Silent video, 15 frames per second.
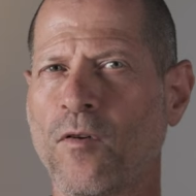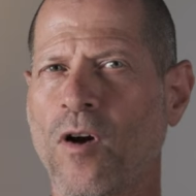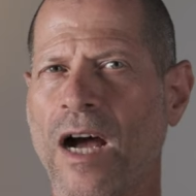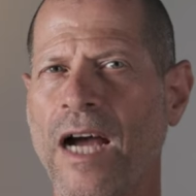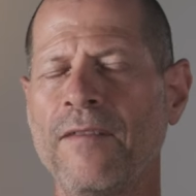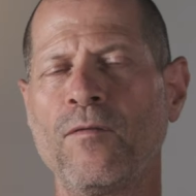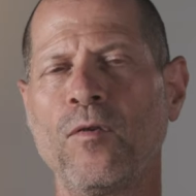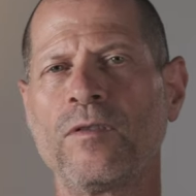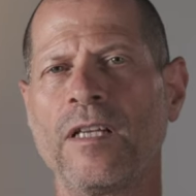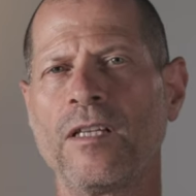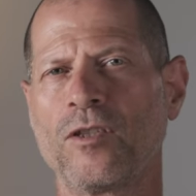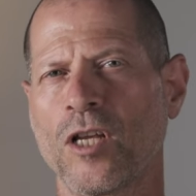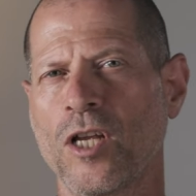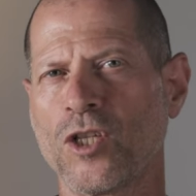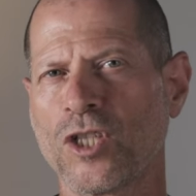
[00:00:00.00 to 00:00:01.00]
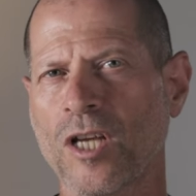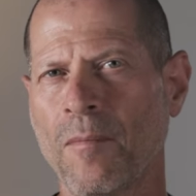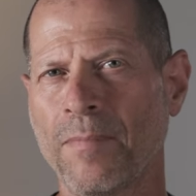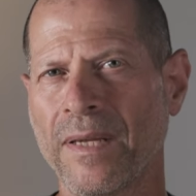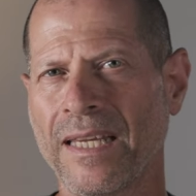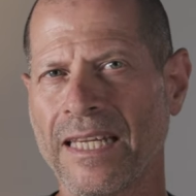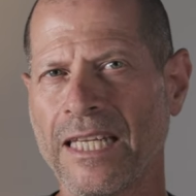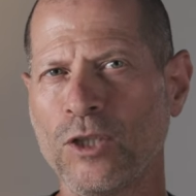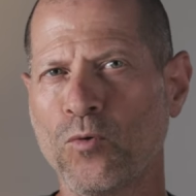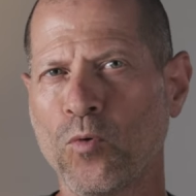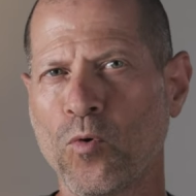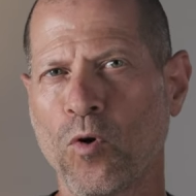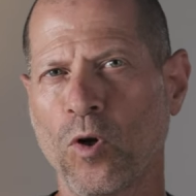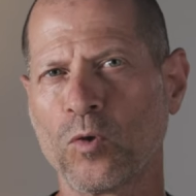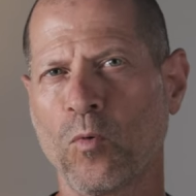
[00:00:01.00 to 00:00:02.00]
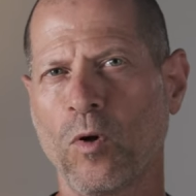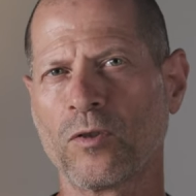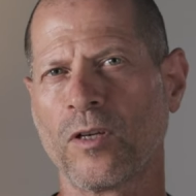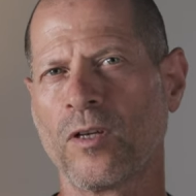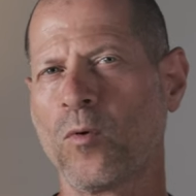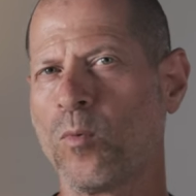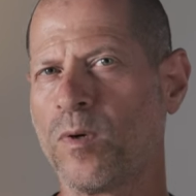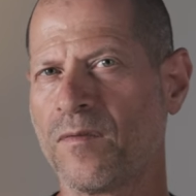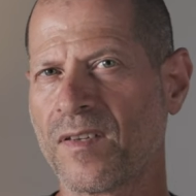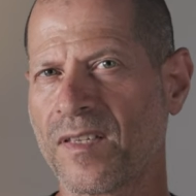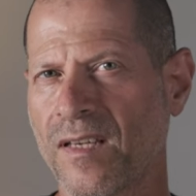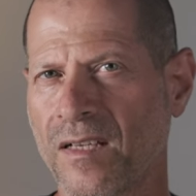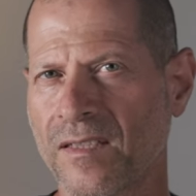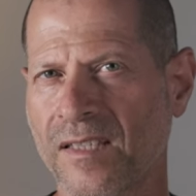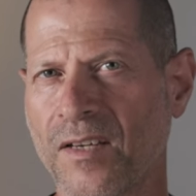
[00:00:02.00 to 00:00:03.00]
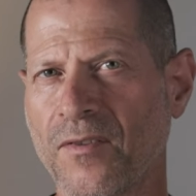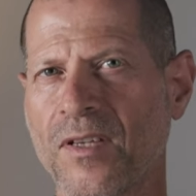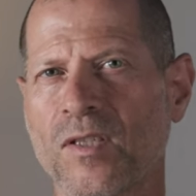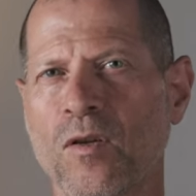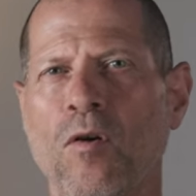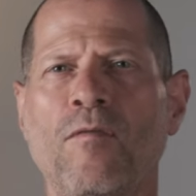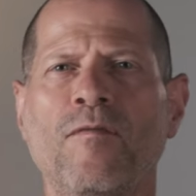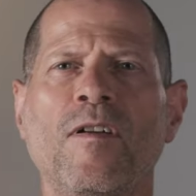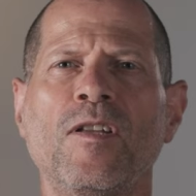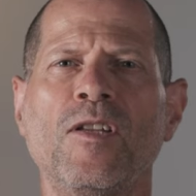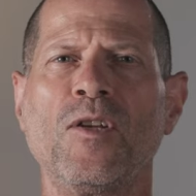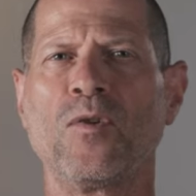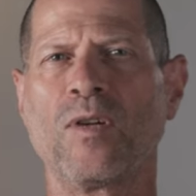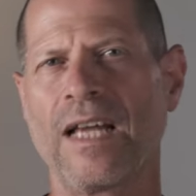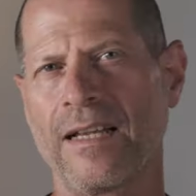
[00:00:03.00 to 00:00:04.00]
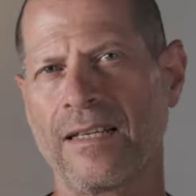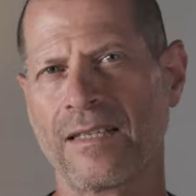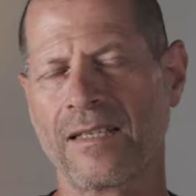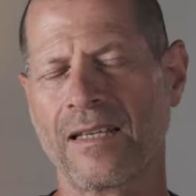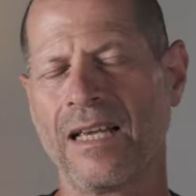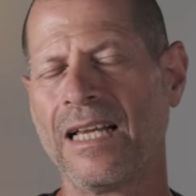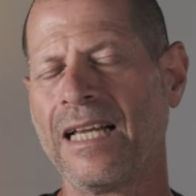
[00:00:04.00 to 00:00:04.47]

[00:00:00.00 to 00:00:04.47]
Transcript: for iFootage jumping into cold water with a series of new lights.